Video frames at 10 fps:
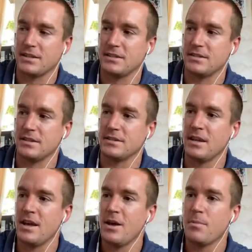He says,
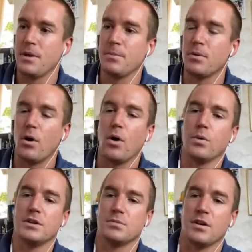people
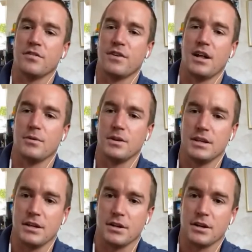always want to follow a
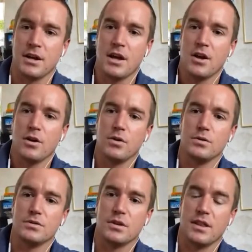leader
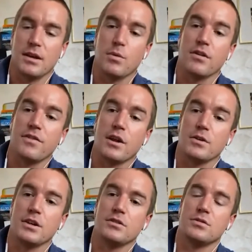they want to follow
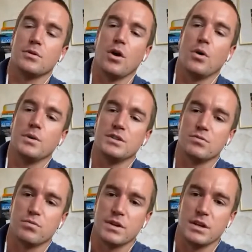leaders who are always
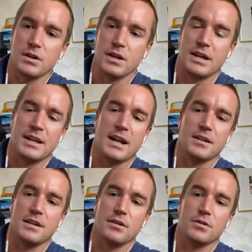real and not a
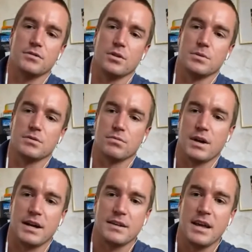leader who's always
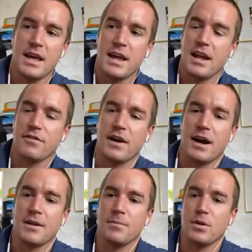right. If
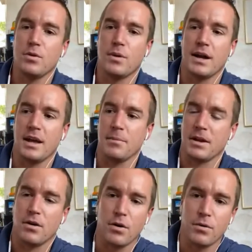I'm who I am at
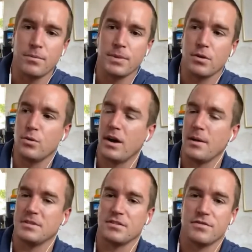home, who I am
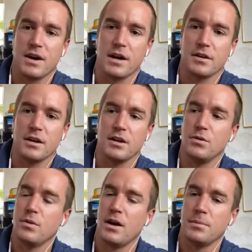as a father, and
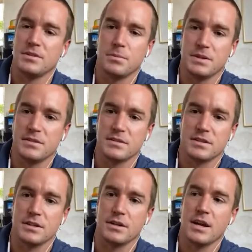who I am as a business
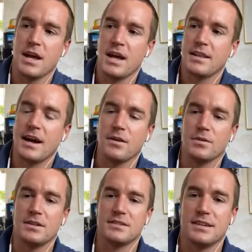leader, not only
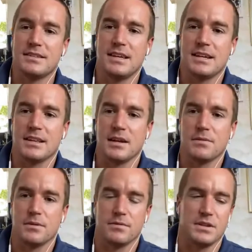does take a
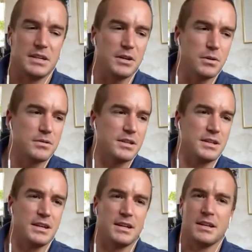level of guilt
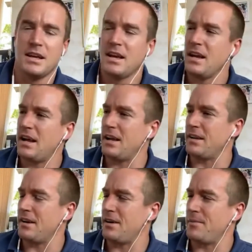and
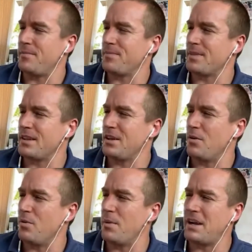you
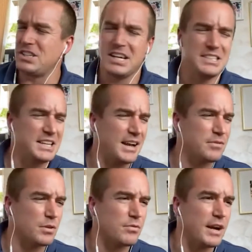know, am I chasing
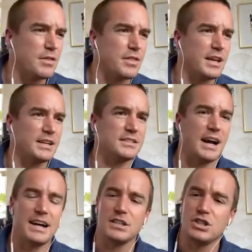after the right things?
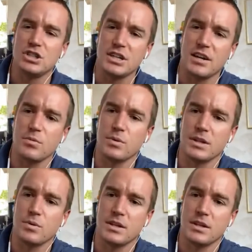I
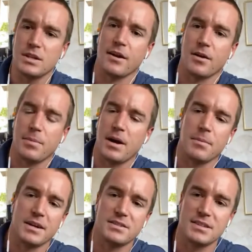genuinely care about
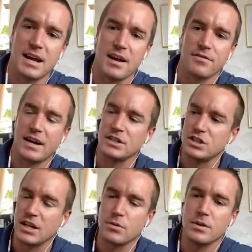my staff. I
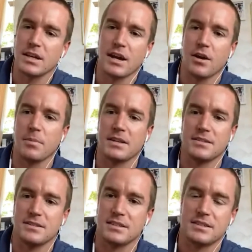genuinely care about the
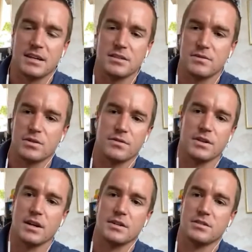success of serving
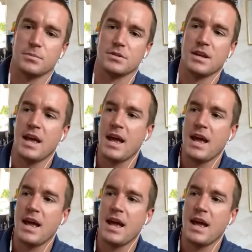customers.